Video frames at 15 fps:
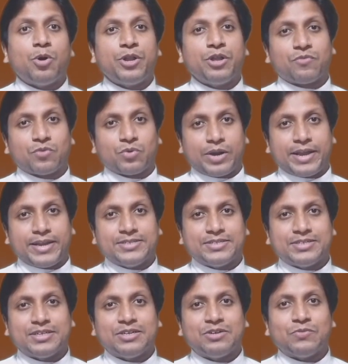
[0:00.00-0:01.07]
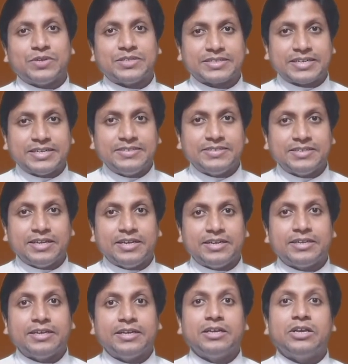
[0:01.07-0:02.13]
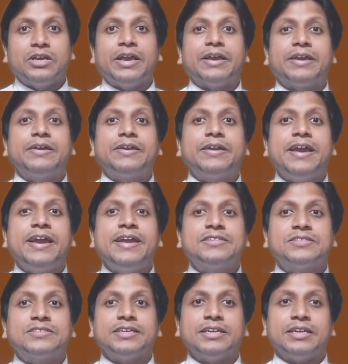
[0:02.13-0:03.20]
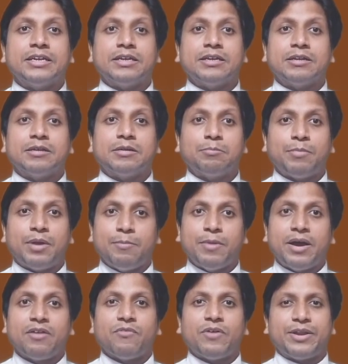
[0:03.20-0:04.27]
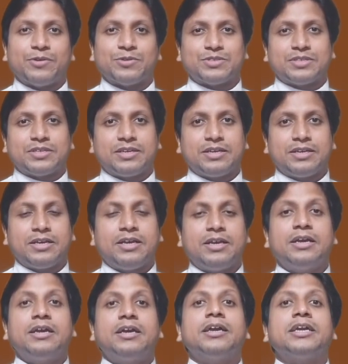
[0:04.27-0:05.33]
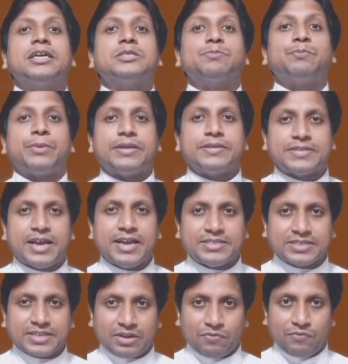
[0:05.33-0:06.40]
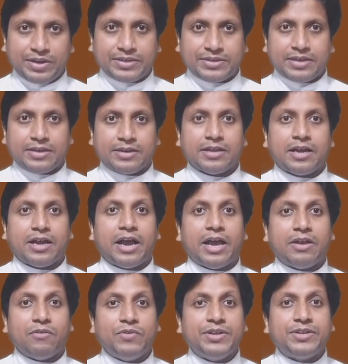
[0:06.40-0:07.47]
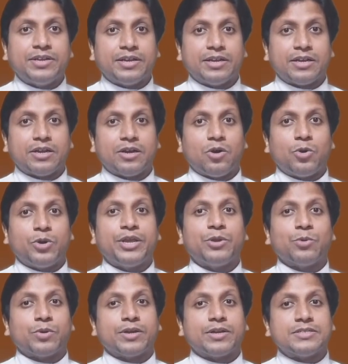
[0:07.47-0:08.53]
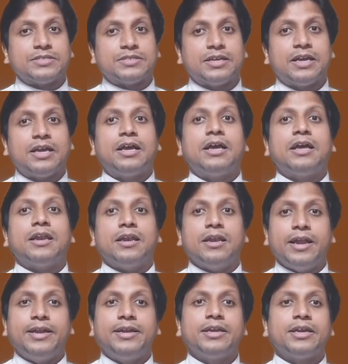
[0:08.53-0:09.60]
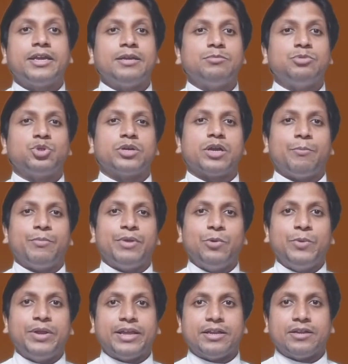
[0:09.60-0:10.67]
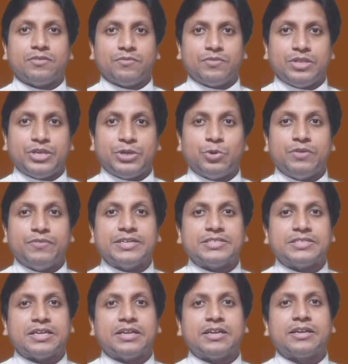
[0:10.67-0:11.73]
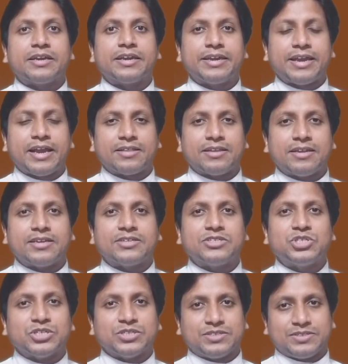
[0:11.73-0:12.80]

of Christ was considered a great sin by Mar Ivanios. His precise conviction and vision on the Eucharist led him to communion with the universal Catholic Church.